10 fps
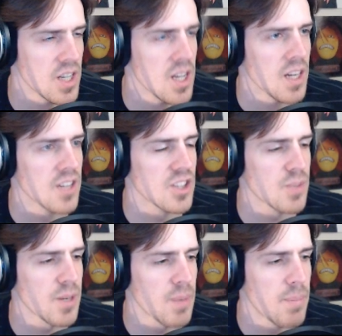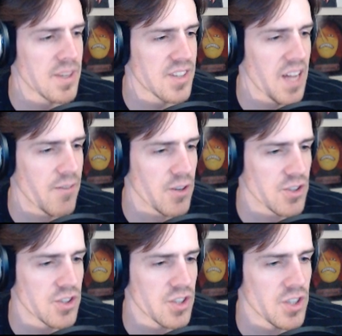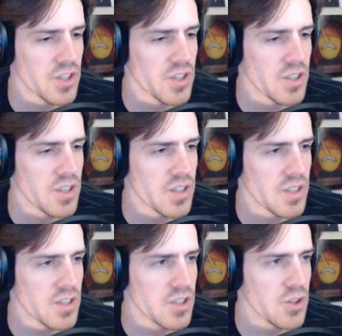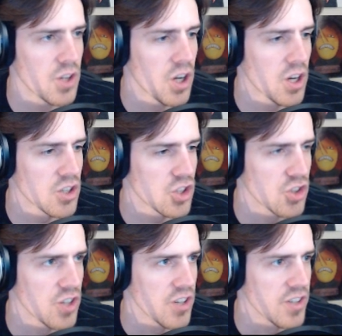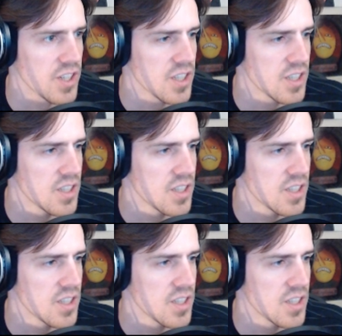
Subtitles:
because despite my best efforts to do the contrary,